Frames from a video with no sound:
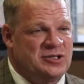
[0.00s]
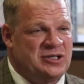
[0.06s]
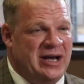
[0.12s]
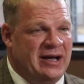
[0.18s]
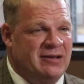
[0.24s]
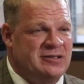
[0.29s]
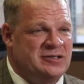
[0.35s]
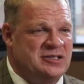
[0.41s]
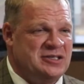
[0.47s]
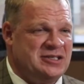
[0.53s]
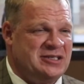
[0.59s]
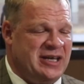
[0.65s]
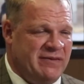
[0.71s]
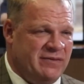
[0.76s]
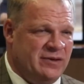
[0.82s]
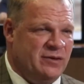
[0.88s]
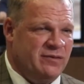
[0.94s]
challenges
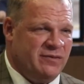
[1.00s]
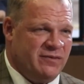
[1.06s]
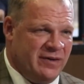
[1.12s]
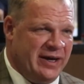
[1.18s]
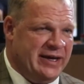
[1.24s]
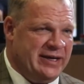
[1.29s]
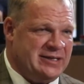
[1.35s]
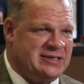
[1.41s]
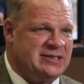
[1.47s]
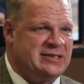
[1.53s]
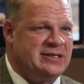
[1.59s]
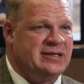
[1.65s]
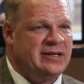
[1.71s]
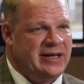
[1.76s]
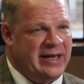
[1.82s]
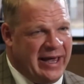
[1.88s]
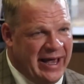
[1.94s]
have you faced
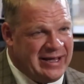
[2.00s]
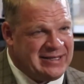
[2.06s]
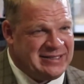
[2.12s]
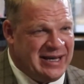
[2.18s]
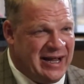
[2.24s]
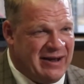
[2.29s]
as an